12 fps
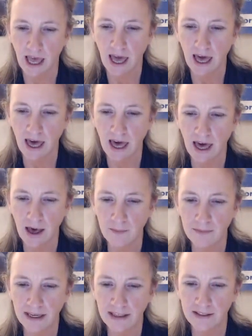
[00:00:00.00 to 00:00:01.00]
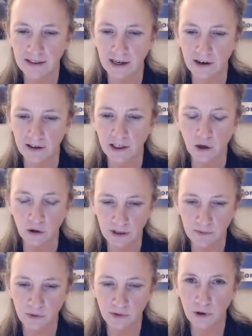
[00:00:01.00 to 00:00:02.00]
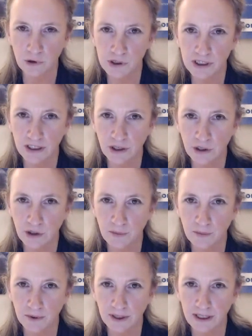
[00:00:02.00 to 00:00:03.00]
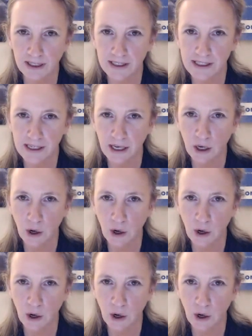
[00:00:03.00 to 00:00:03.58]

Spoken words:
in their, you know, in promoting their companies,